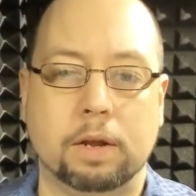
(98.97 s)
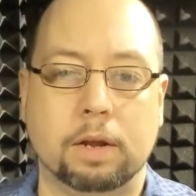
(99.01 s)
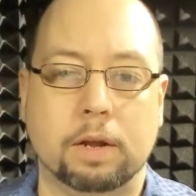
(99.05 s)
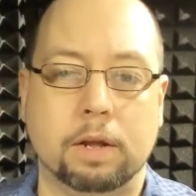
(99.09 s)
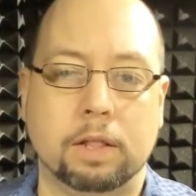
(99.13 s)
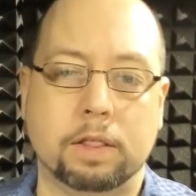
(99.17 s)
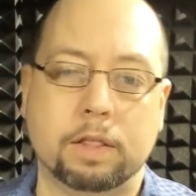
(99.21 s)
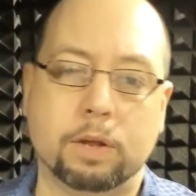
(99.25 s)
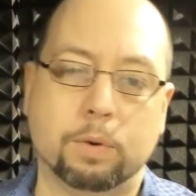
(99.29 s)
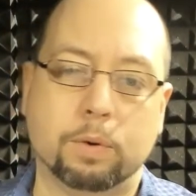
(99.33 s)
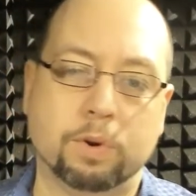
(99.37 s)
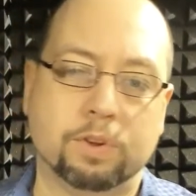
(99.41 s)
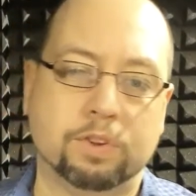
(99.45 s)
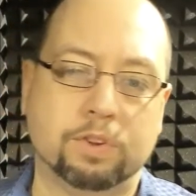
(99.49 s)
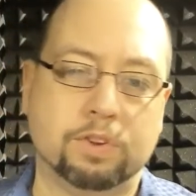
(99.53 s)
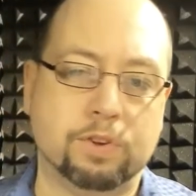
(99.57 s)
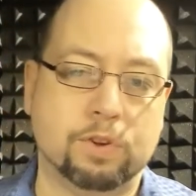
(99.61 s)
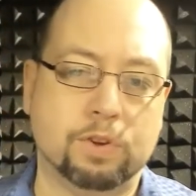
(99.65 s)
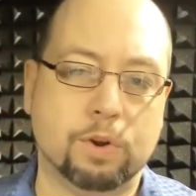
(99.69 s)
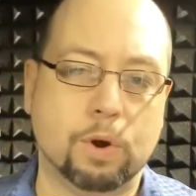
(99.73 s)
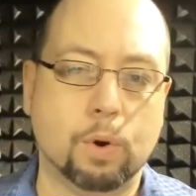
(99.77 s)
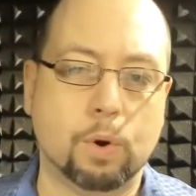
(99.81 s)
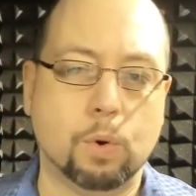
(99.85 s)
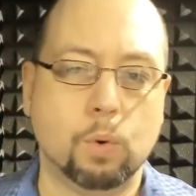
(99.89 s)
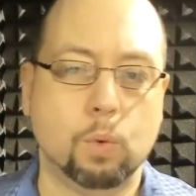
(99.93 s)
There is
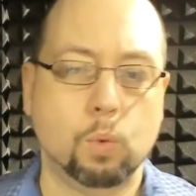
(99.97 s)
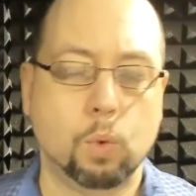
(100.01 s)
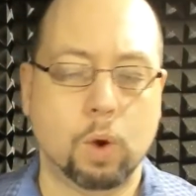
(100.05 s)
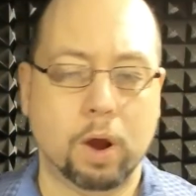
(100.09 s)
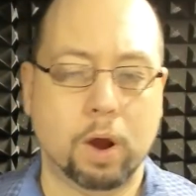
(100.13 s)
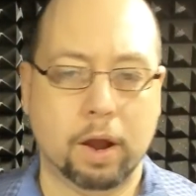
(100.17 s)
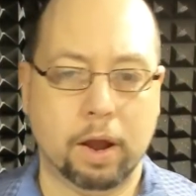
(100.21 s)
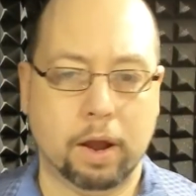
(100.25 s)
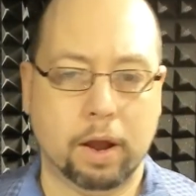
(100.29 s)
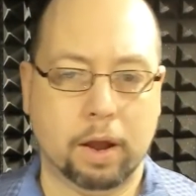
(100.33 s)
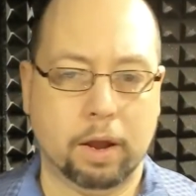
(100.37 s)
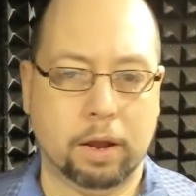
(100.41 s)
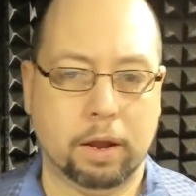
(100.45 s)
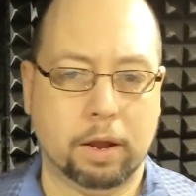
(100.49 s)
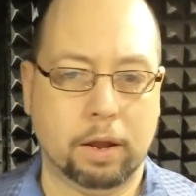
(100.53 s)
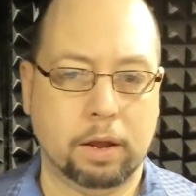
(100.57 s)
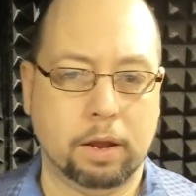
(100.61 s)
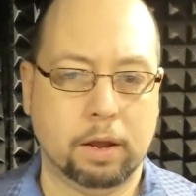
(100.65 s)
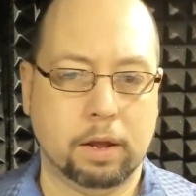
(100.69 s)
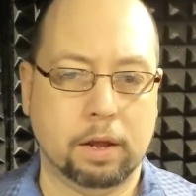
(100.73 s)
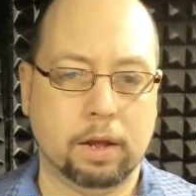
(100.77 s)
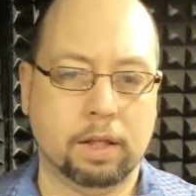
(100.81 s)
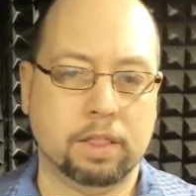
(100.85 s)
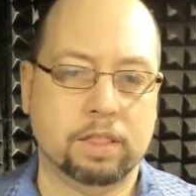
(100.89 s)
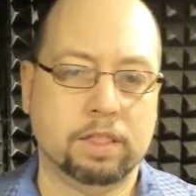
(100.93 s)
no way
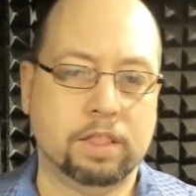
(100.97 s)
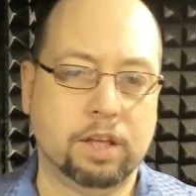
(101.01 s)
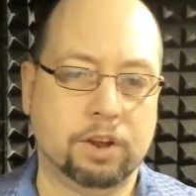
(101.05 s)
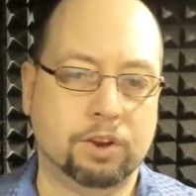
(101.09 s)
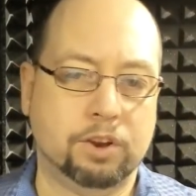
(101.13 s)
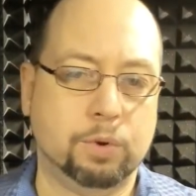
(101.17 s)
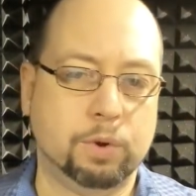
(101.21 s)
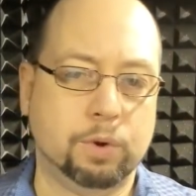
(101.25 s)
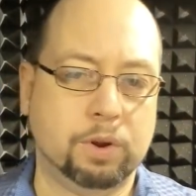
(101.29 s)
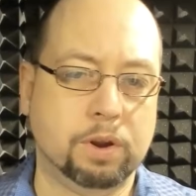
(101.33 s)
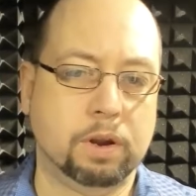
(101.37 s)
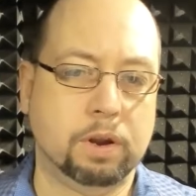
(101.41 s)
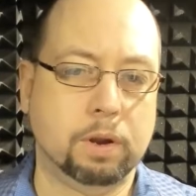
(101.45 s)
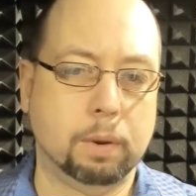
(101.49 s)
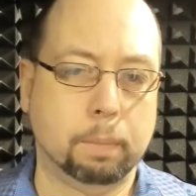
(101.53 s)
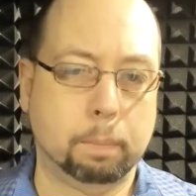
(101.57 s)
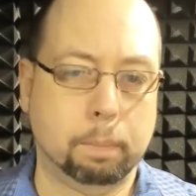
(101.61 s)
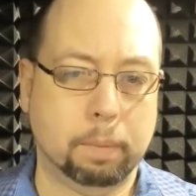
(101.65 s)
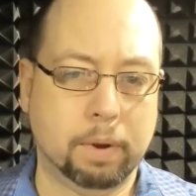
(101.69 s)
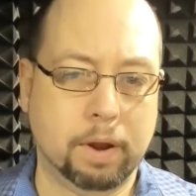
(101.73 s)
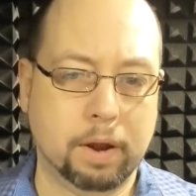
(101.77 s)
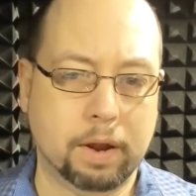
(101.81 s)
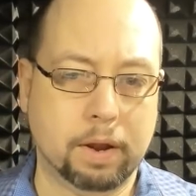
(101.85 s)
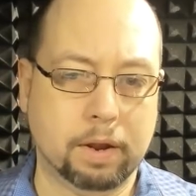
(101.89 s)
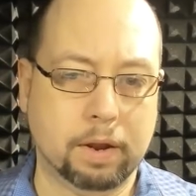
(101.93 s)
that you can
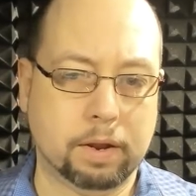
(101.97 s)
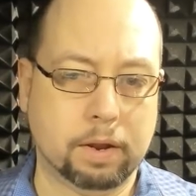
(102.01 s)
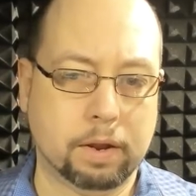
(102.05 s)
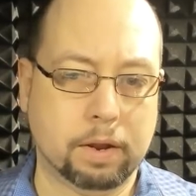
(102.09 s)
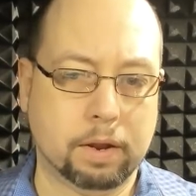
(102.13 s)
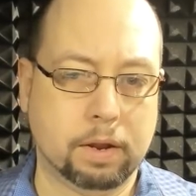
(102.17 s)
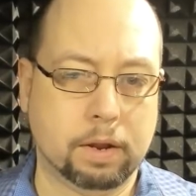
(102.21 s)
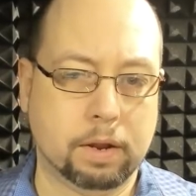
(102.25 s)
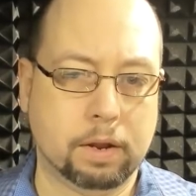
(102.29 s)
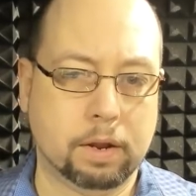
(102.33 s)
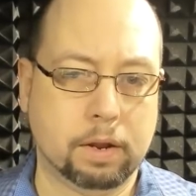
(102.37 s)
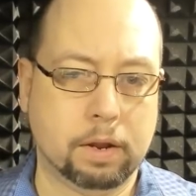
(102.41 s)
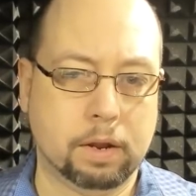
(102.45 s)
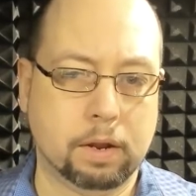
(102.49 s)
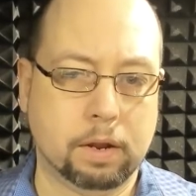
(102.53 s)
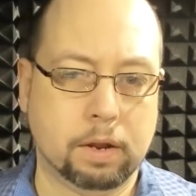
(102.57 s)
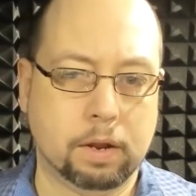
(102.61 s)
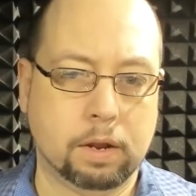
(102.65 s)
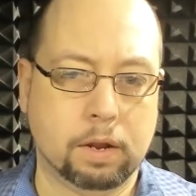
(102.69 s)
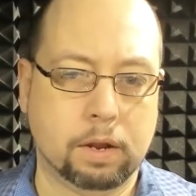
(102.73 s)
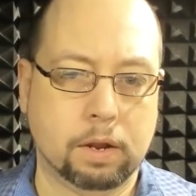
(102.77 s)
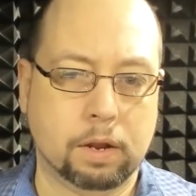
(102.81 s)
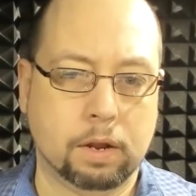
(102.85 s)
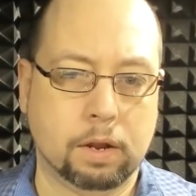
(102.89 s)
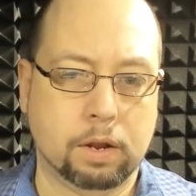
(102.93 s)
compete
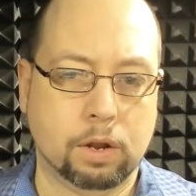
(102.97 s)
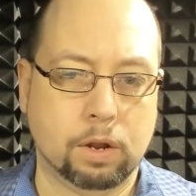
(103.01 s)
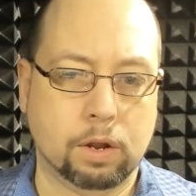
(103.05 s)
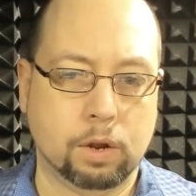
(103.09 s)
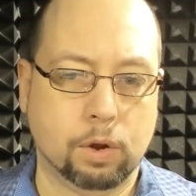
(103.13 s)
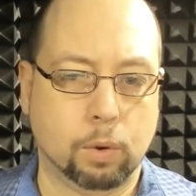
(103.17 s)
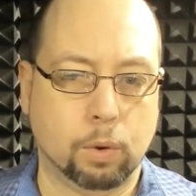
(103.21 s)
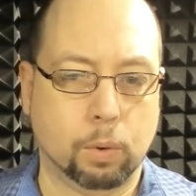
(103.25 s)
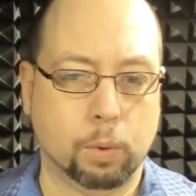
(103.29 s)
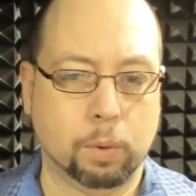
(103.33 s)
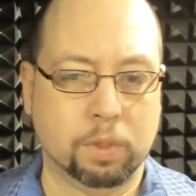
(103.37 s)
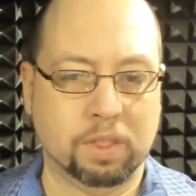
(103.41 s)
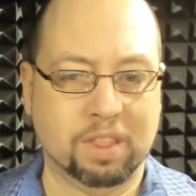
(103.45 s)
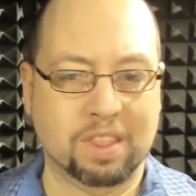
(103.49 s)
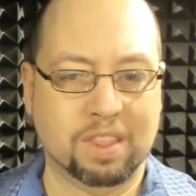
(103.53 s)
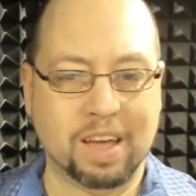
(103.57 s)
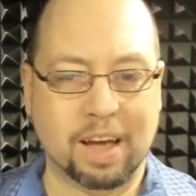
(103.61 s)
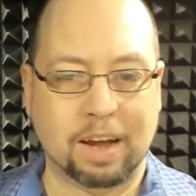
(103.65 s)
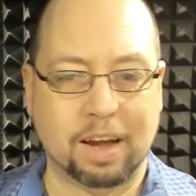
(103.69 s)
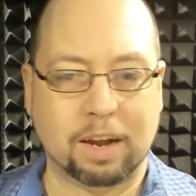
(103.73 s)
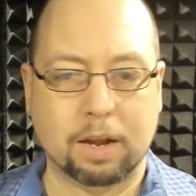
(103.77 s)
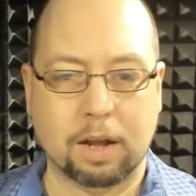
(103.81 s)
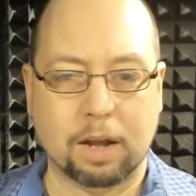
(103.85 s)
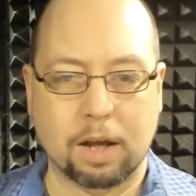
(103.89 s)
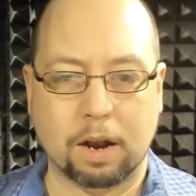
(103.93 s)
on that
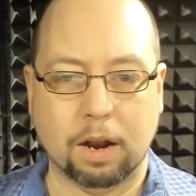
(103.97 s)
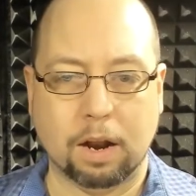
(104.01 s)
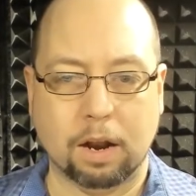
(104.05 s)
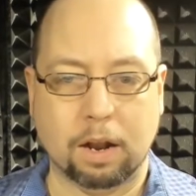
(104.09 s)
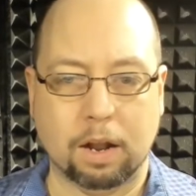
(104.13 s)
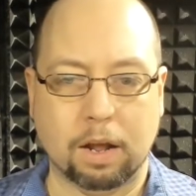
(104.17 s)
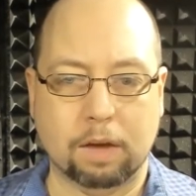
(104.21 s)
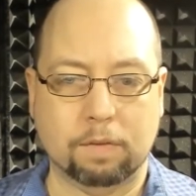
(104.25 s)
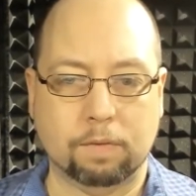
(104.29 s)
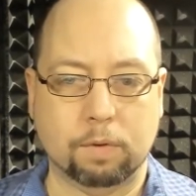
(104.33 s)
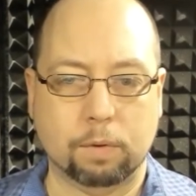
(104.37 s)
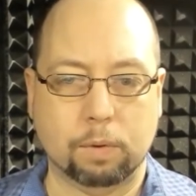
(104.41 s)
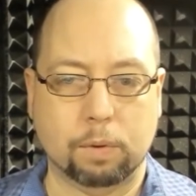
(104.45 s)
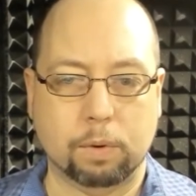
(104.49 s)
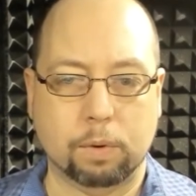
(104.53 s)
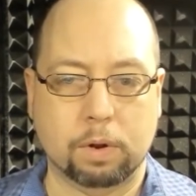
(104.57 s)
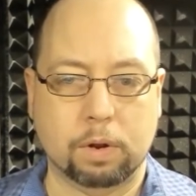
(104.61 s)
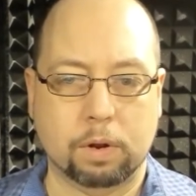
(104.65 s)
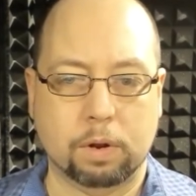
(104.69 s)
kind of level.